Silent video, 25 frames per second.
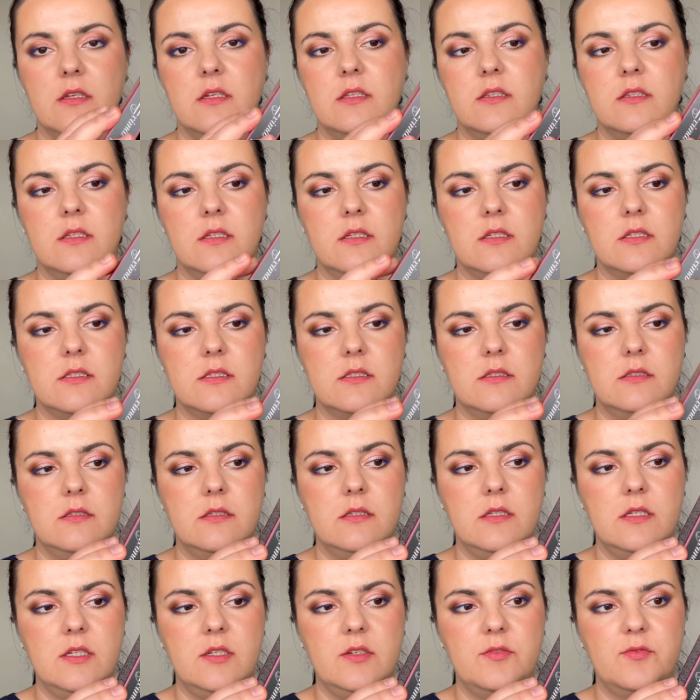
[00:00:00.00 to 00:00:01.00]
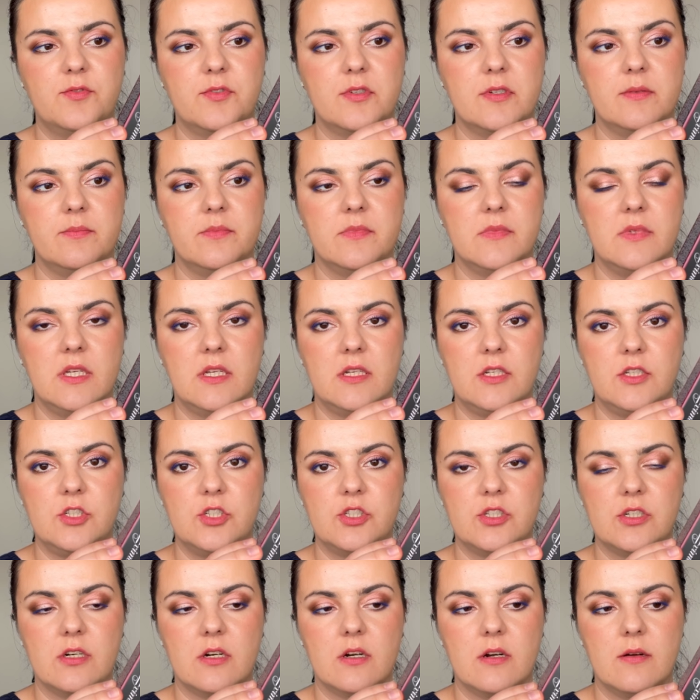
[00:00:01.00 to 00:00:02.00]
it is D from
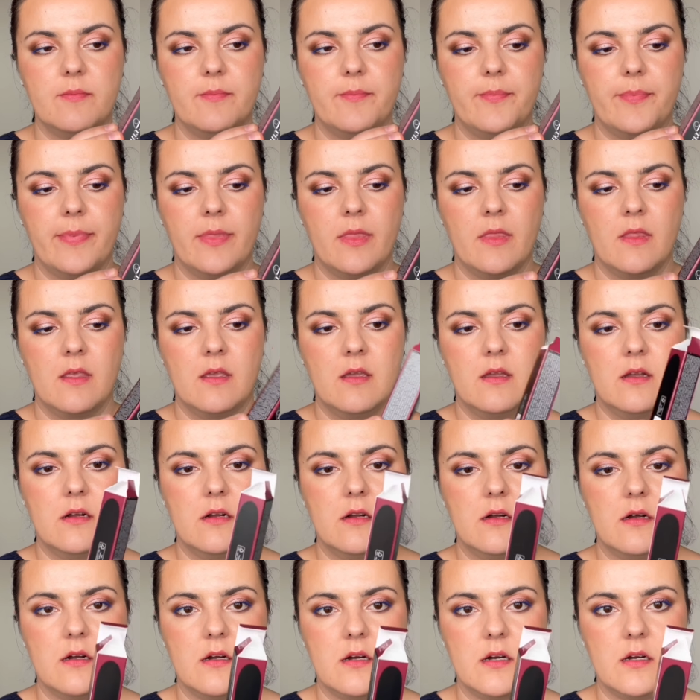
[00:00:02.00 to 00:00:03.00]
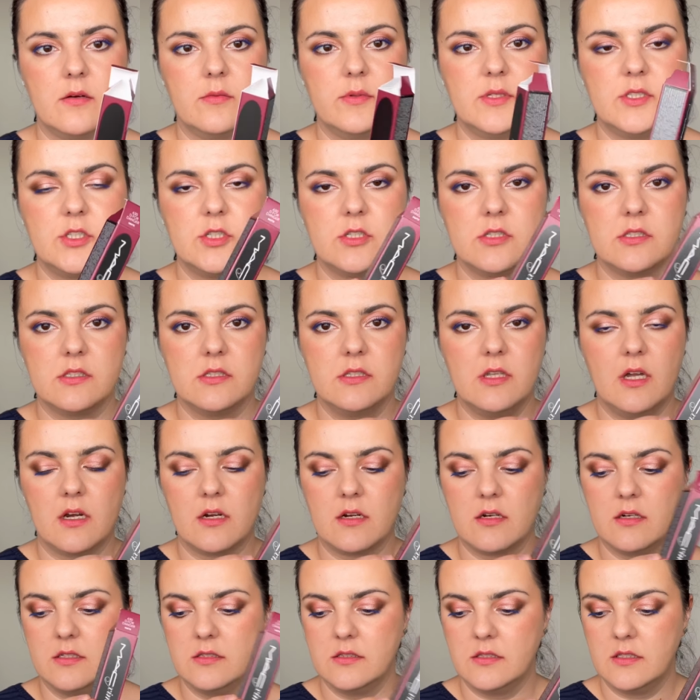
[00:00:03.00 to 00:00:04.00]
Danger, which is
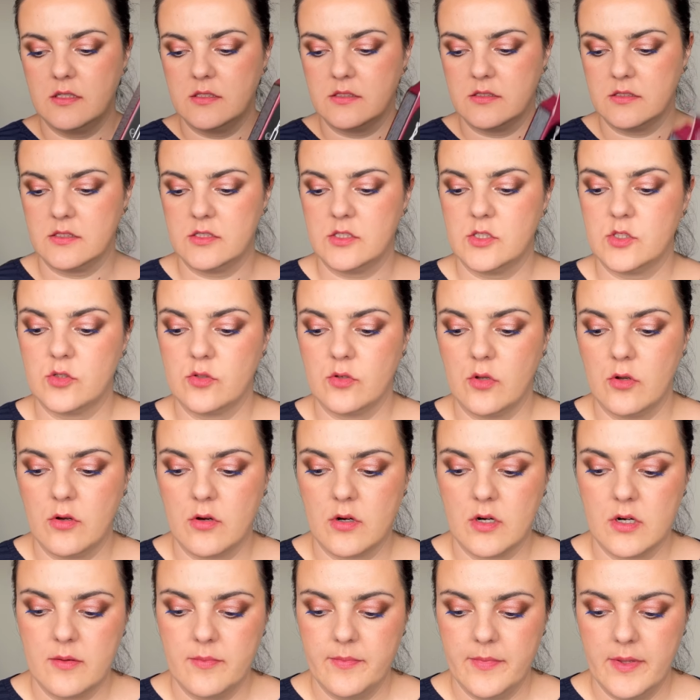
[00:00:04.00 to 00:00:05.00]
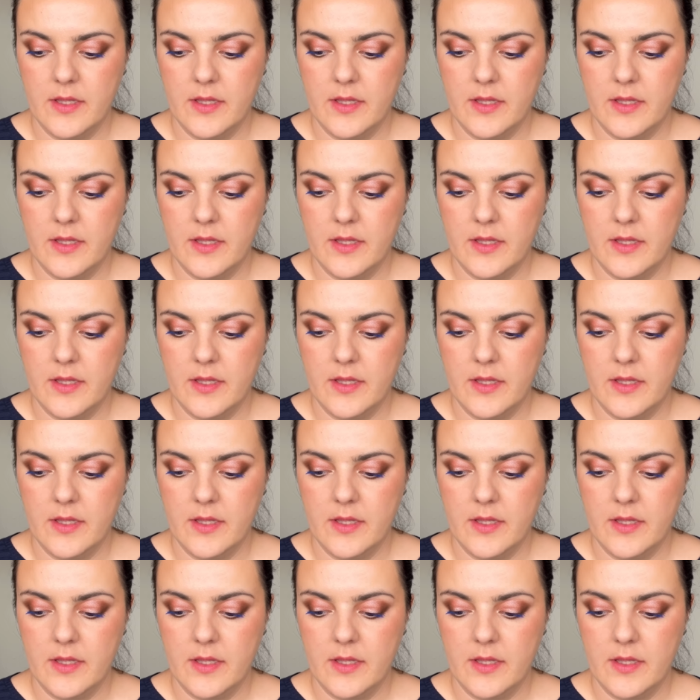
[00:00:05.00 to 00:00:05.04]
darkened and sour.